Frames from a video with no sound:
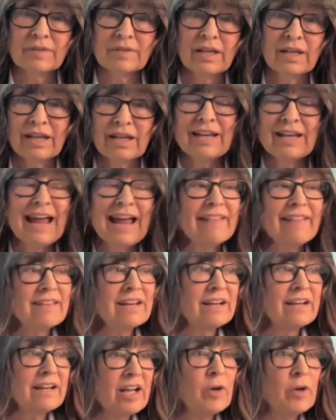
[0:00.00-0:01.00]
and not
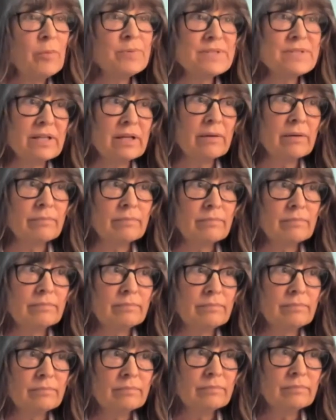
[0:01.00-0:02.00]
that it helps them
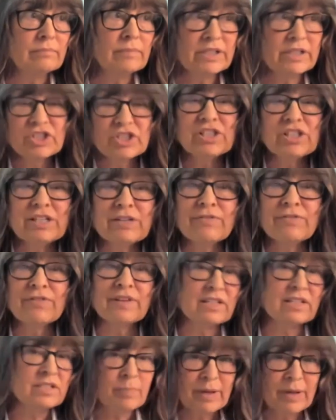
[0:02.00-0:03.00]
achieve
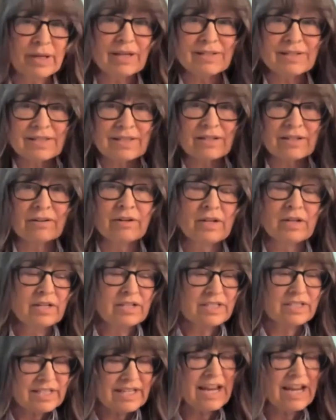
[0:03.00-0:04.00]
things because they're
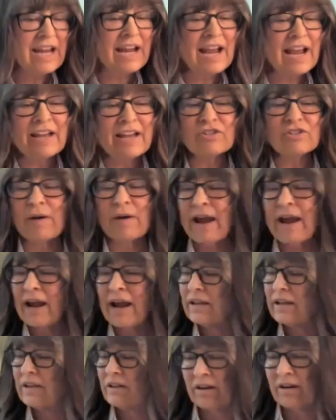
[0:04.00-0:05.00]
staying on
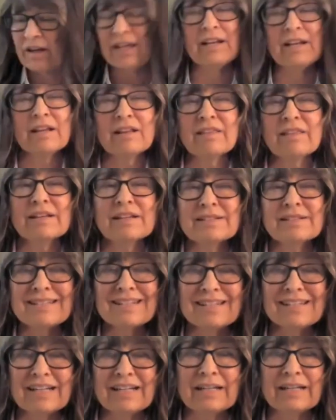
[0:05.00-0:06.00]
track and they're getting things
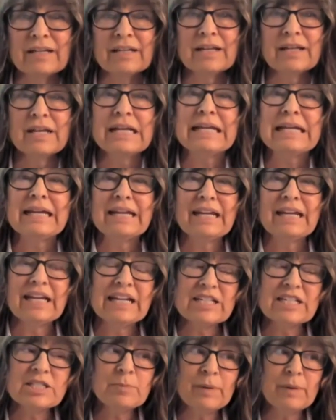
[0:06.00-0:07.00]
done.
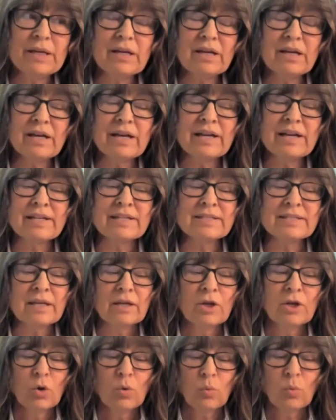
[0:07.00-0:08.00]
It's because
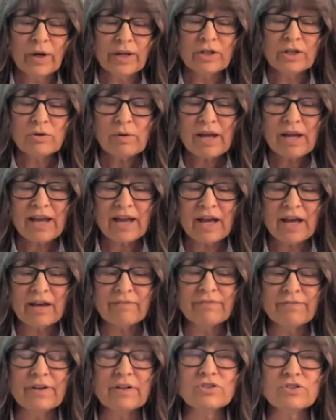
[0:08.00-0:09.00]
when you
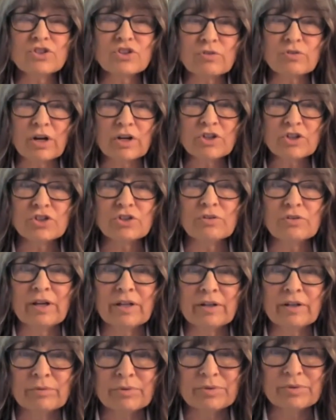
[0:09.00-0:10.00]
have structure
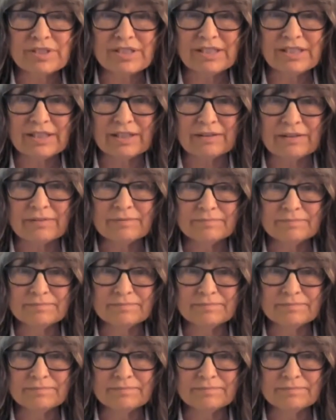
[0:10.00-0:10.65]
and a routine,